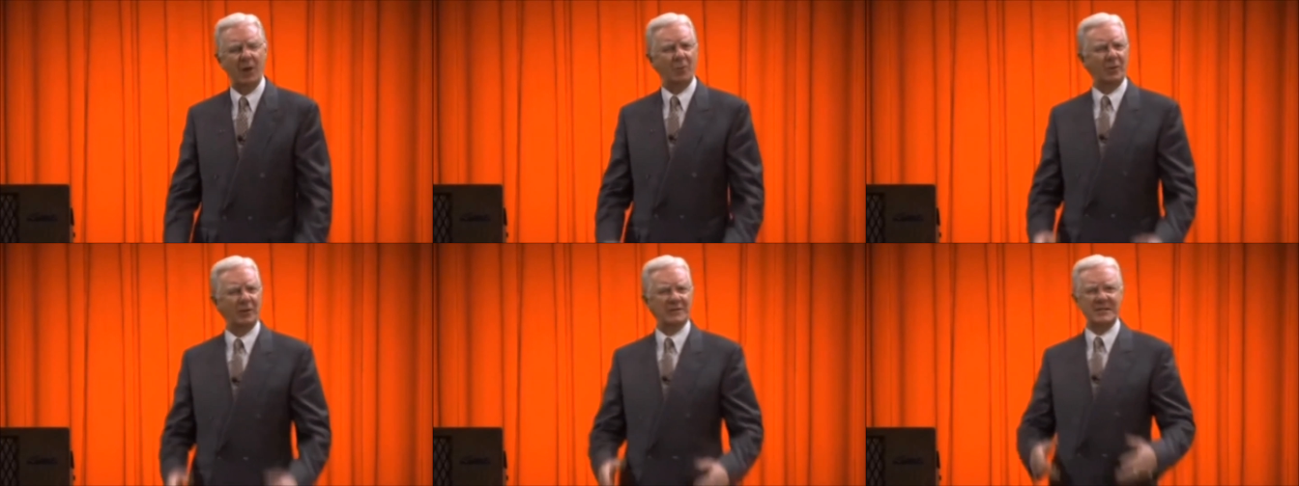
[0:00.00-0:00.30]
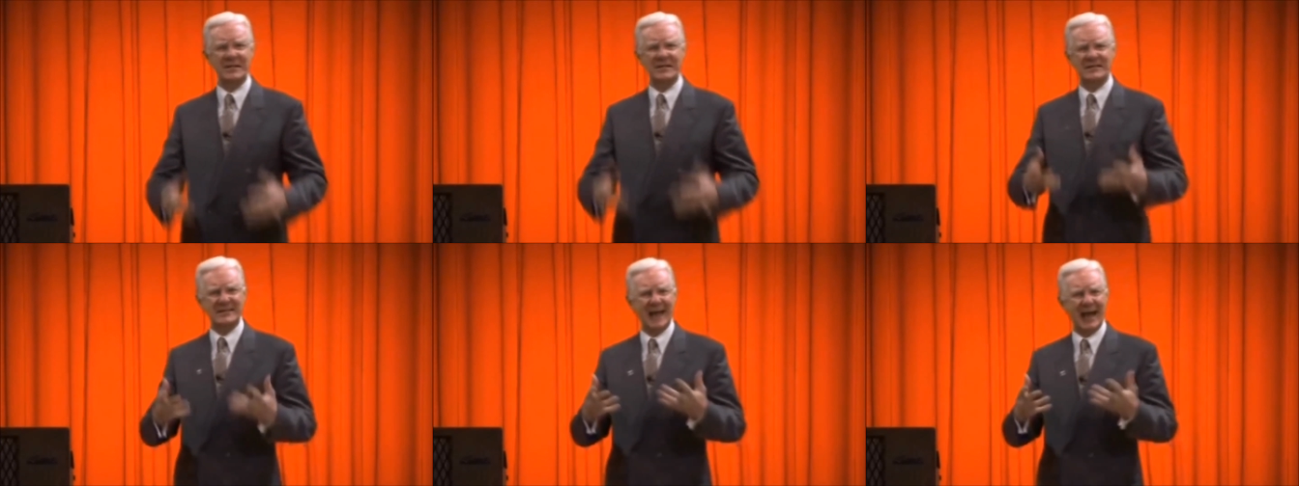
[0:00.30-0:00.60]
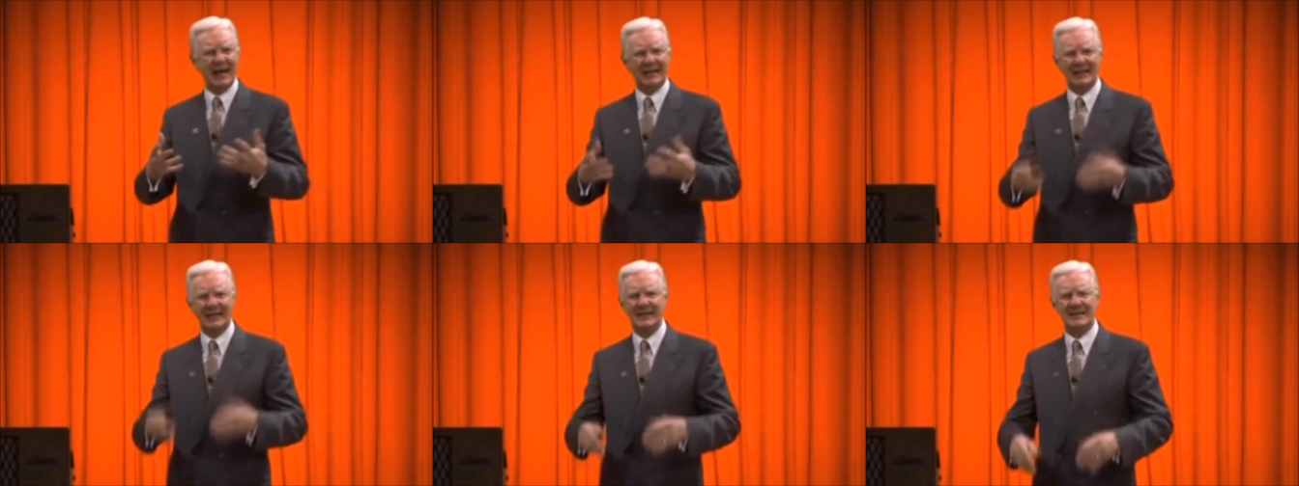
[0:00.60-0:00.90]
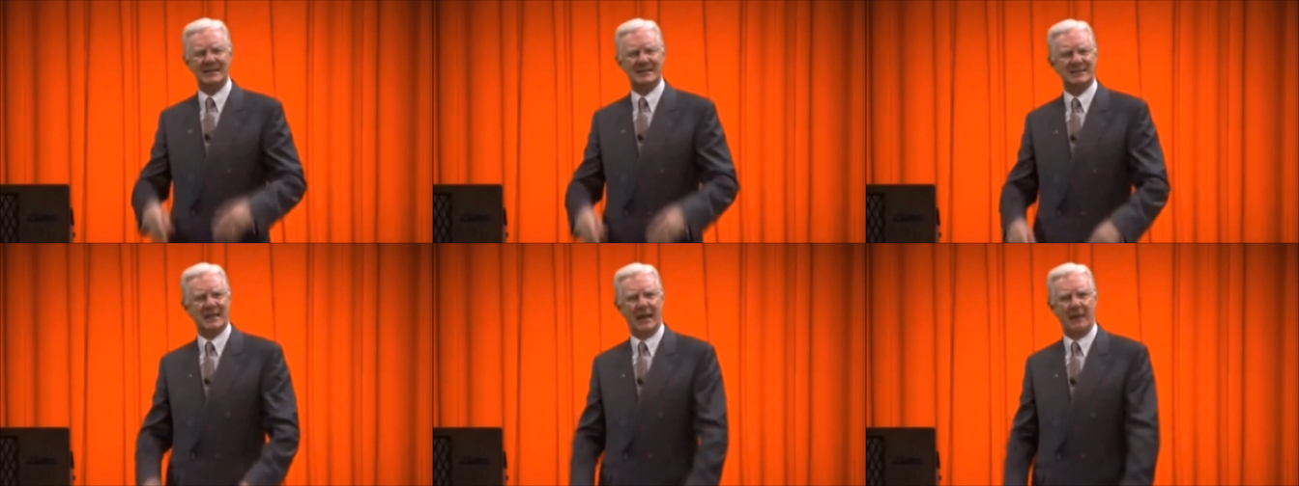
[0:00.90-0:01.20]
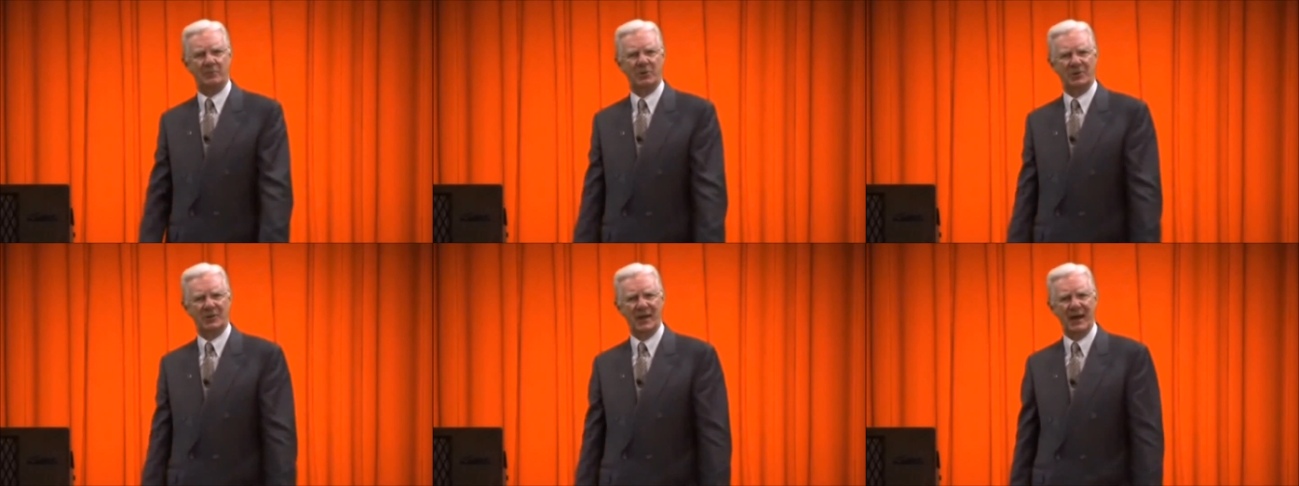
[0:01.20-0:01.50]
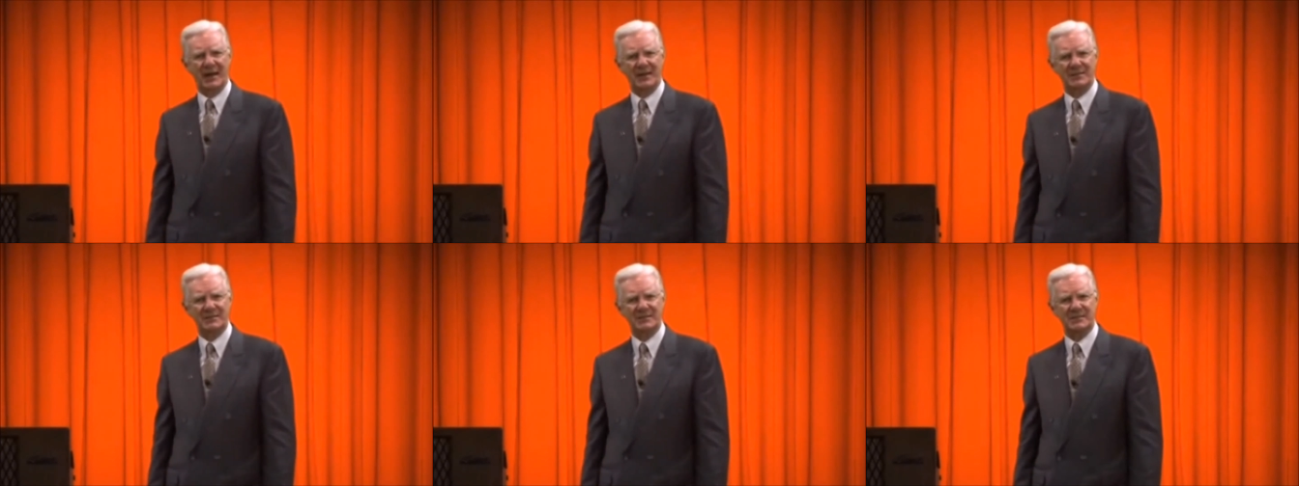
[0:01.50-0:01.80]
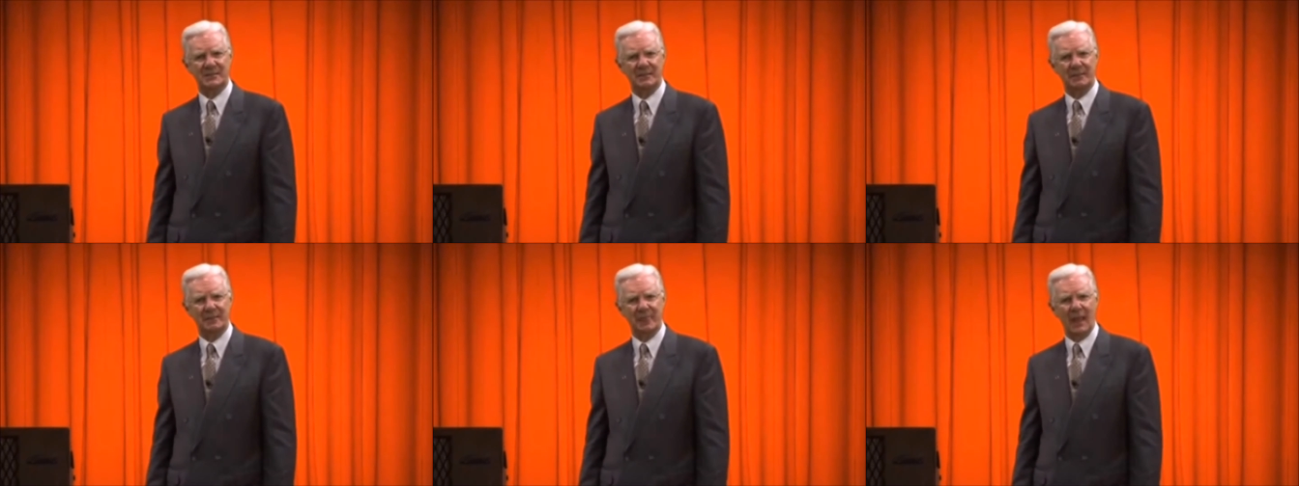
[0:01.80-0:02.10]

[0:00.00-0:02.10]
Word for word: Well, it's exactly the same with us.